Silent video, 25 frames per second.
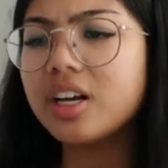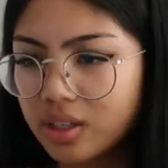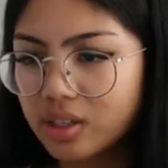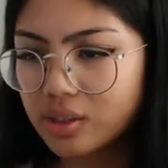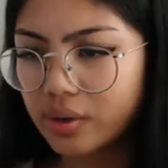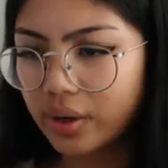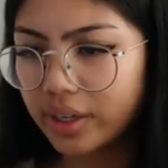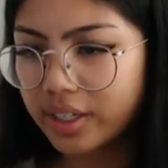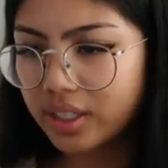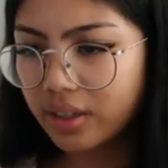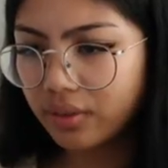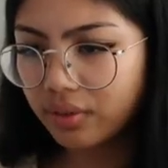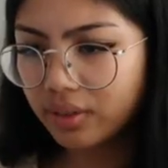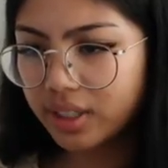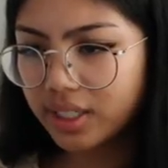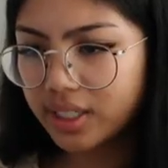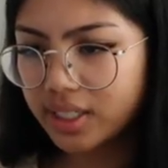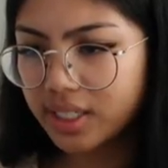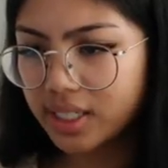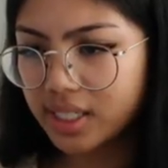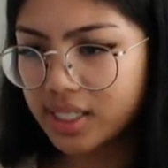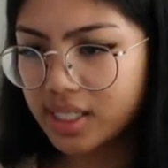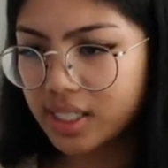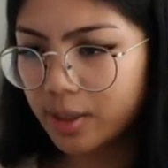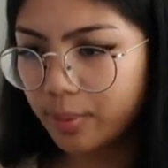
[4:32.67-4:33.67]
So I definitely
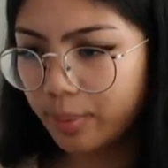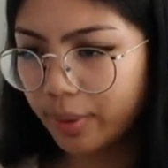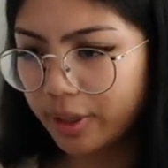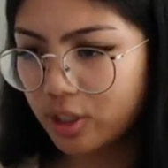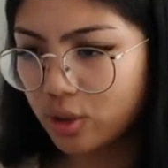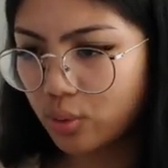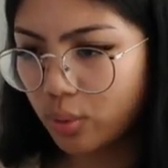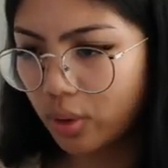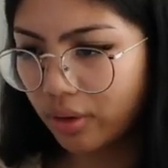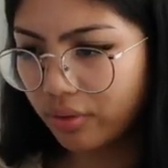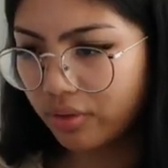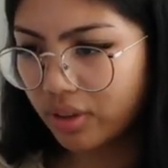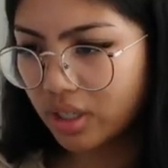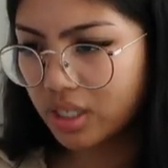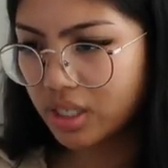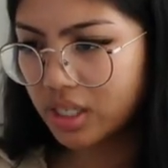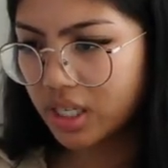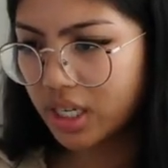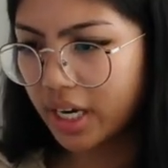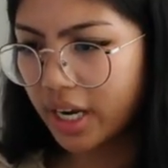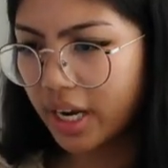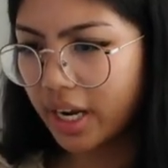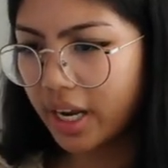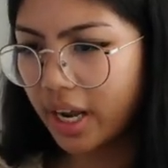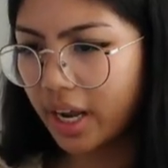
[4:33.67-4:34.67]
did sleep by 12
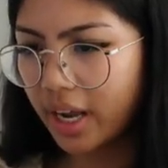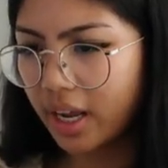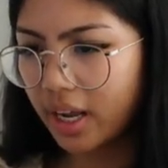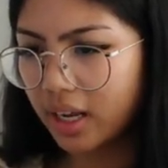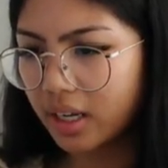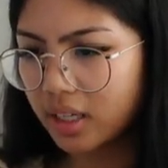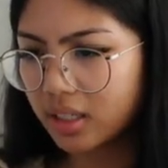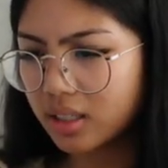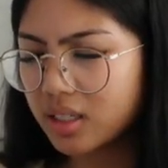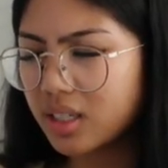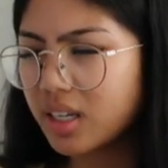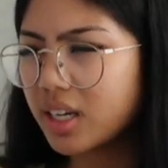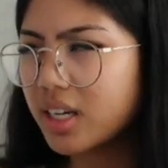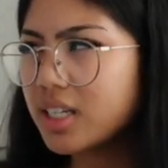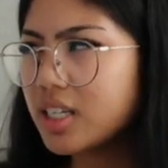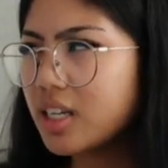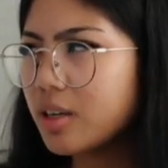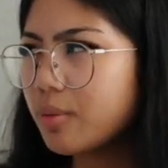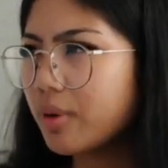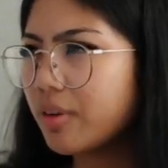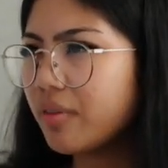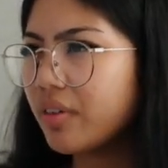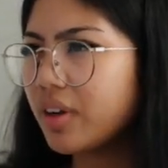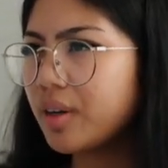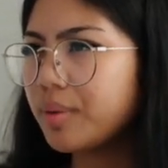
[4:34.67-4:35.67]
yesterday, and did I take
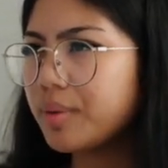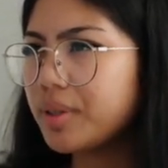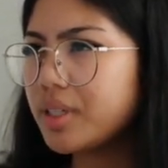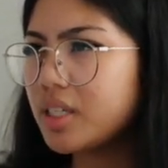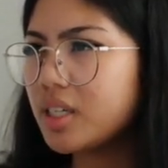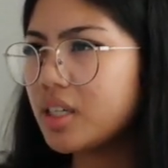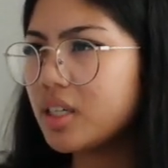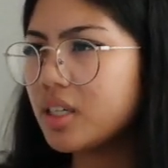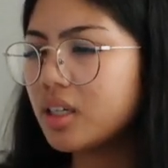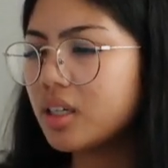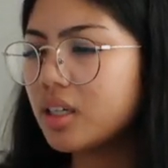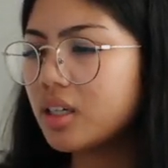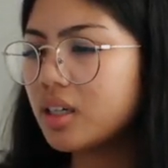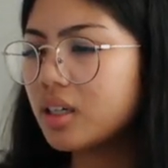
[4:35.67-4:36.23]
my vitamin D?